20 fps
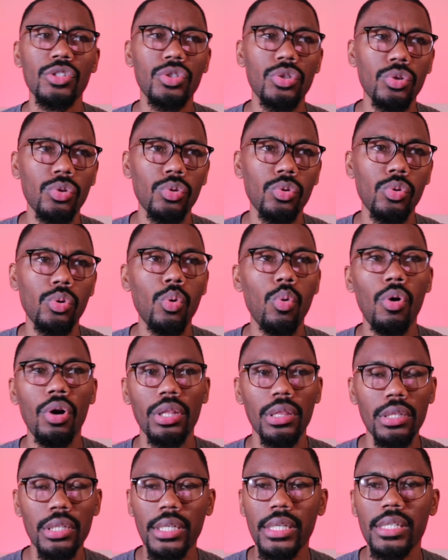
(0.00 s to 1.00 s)
who are
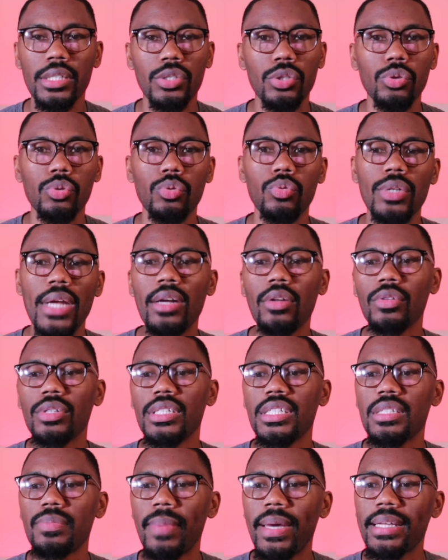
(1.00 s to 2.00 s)
looking to not only
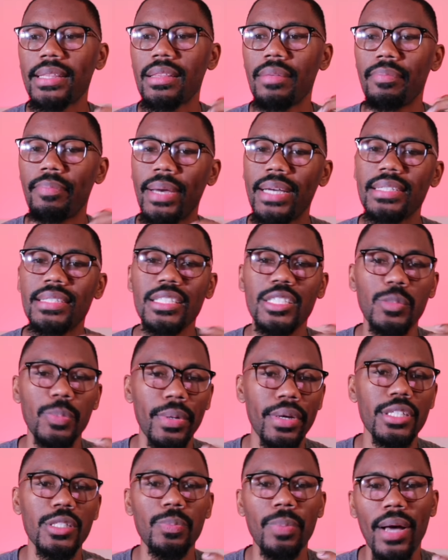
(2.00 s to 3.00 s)
just make the best
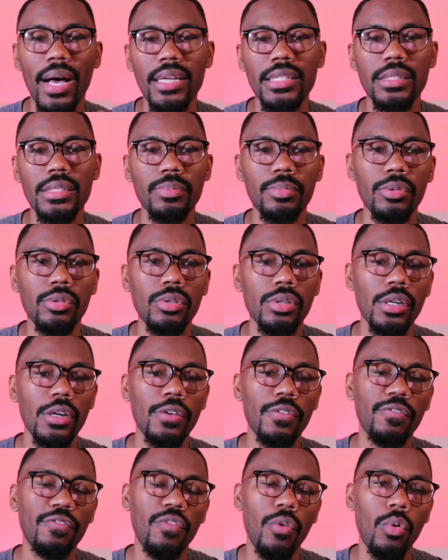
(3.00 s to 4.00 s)
experience possible
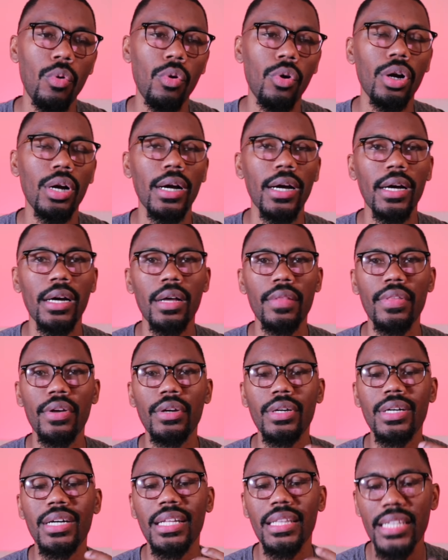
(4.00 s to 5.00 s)
for
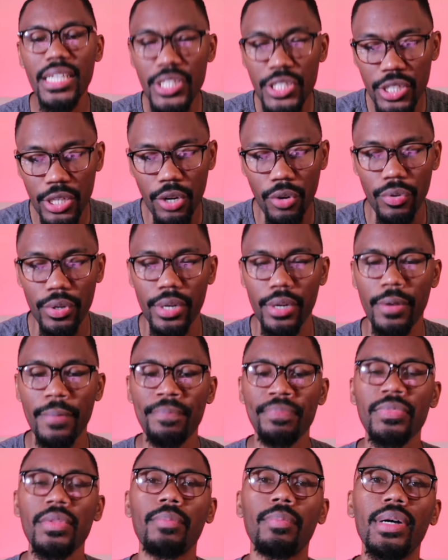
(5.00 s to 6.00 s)
their collegiate career,
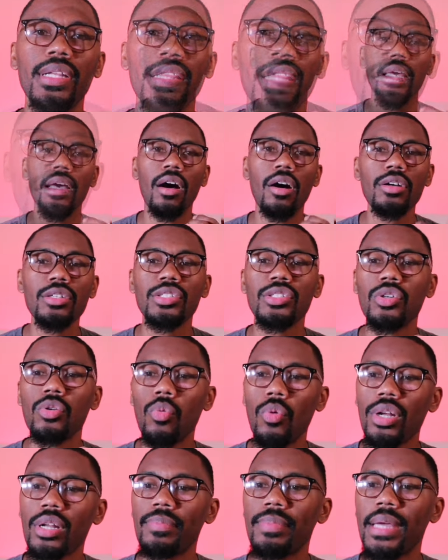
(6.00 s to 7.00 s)
but they also
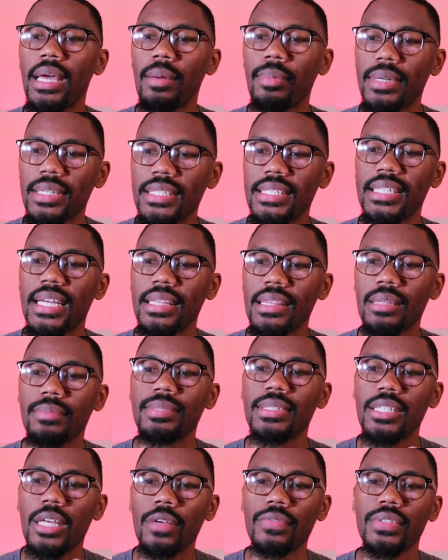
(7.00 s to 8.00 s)
want to be able to set
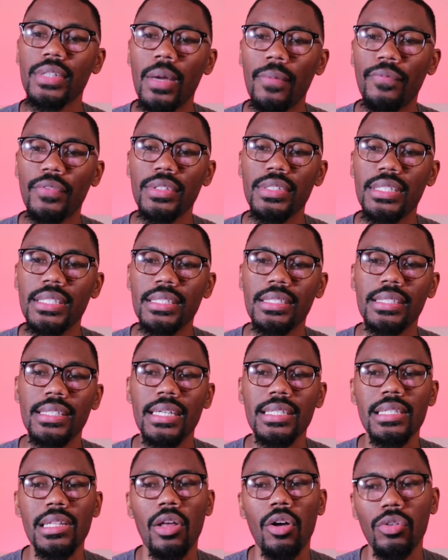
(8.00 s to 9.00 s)
themselves up for
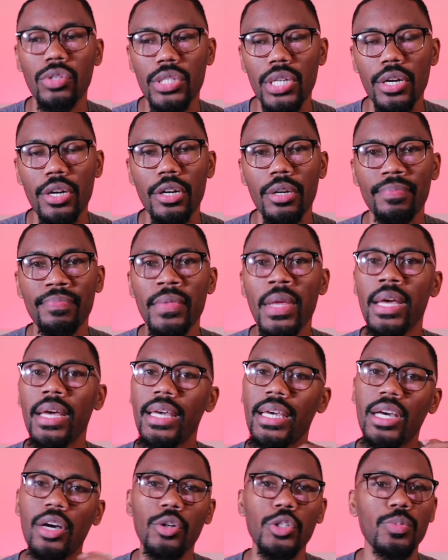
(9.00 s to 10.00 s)
success long term.
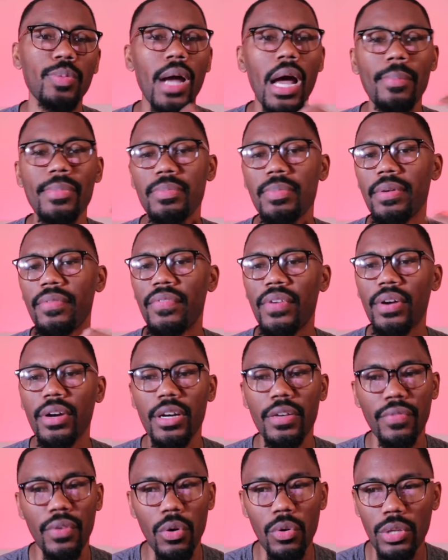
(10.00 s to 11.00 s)
And Coach Prime has been
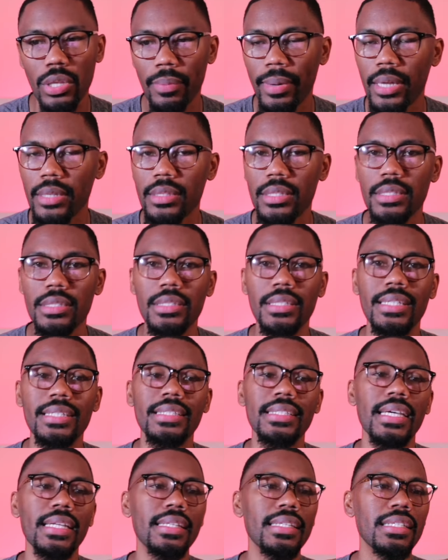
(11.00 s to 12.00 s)
very vocal about this and
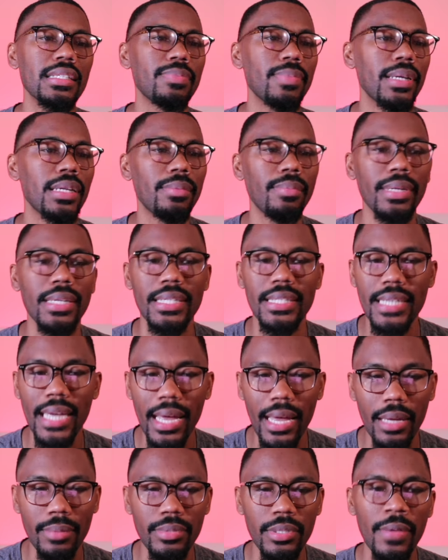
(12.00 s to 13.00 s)
has said this many, many
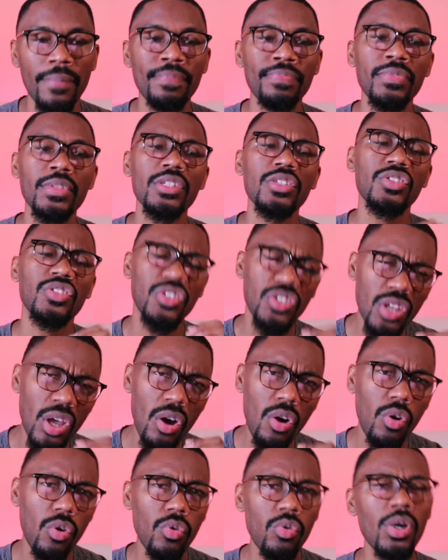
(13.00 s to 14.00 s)
times.
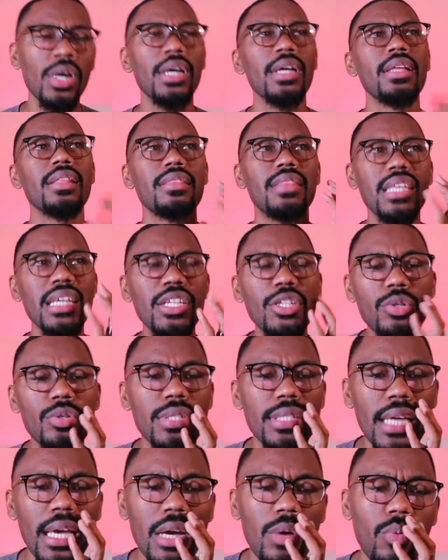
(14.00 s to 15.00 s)
So then you
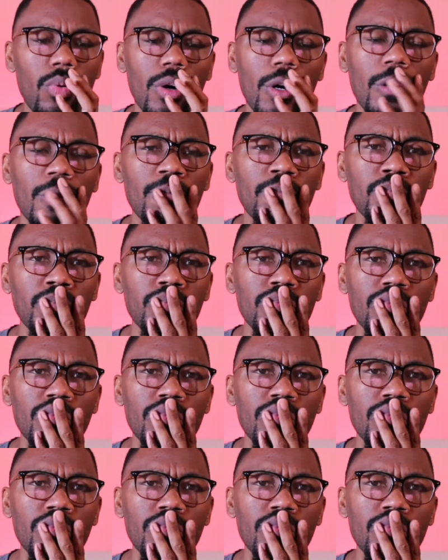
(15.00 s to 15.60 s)
say, well,